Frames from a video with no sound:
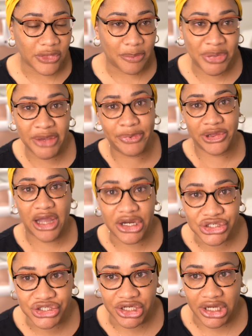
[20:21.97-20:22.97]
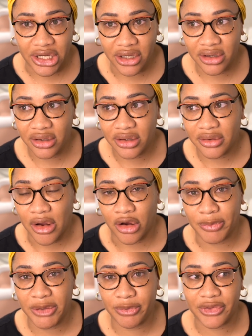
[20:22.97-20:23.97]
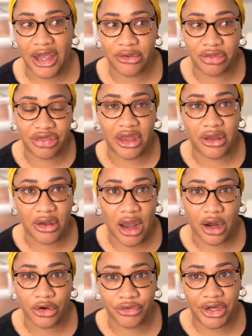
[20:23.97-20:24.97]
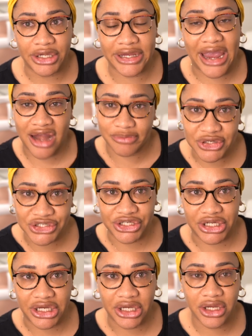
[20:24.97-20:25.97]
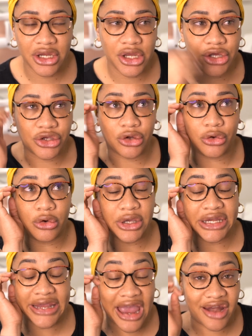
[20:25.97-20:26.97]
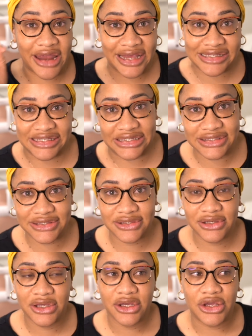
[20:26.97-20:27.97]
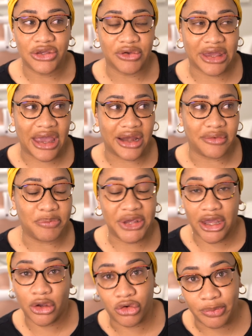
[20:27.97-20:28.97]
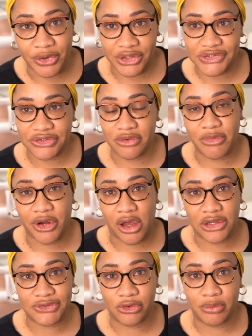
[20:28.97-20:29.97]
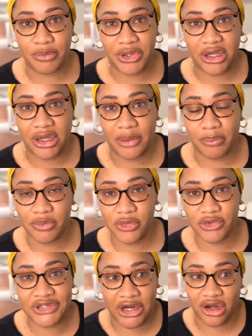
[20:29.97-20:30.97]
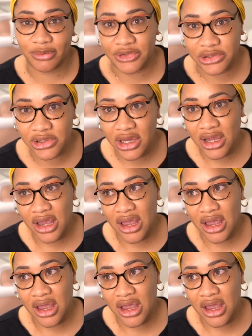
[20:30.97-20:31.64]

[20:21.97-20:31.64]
People are shitty, or people that you think are great can be shitty. You know, it can exist. You can be a good person but also be terrible.